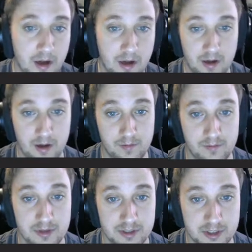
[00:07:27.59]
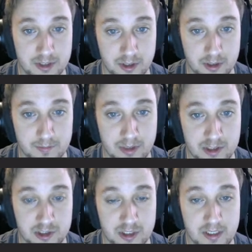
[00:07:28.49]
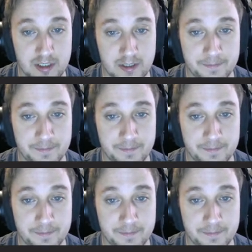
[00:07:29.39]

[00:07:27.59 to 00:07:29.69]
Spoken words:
of this third measure here.